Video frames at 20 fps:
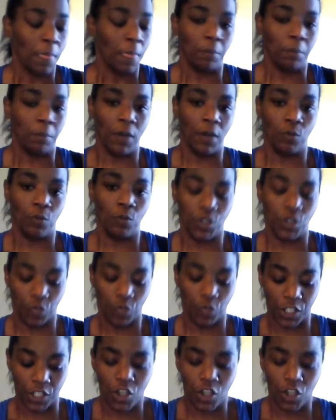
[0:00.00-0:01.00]
But when you
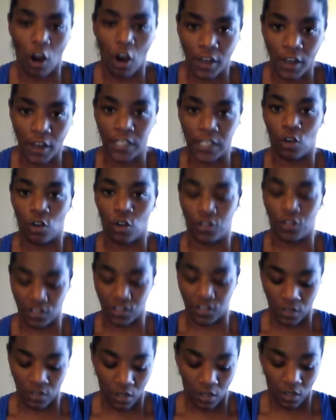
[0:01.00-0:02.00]
want to target on
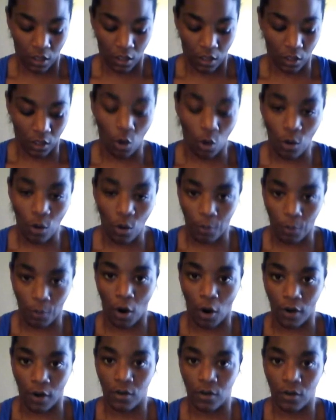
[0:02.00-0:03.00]
this lower
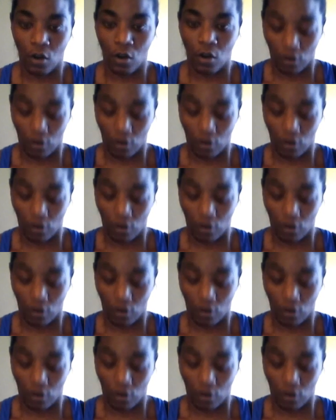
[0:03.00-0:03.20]
part,